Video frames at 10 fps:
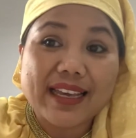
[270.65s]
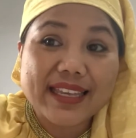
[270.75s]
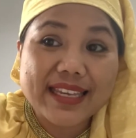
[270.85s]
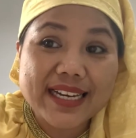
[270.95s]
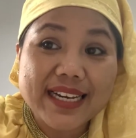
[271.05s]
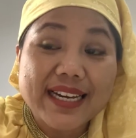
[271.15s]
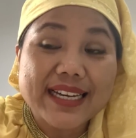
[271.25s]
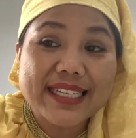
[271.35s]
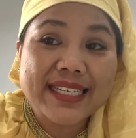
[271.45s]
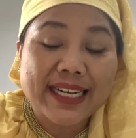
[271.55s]
Y,
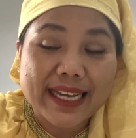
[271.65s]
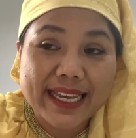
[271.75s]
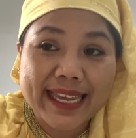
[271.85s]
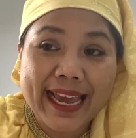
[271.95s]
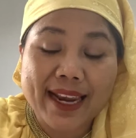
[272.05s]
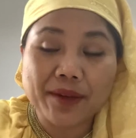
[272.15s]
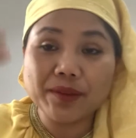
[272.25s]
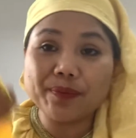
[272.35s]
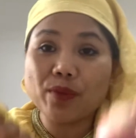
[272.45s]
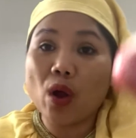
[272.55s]
y, yellow
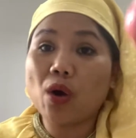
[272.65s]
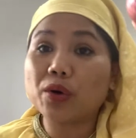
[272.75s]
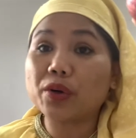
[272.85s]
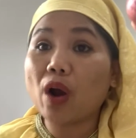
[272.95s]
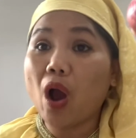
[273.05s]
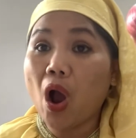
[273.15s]
or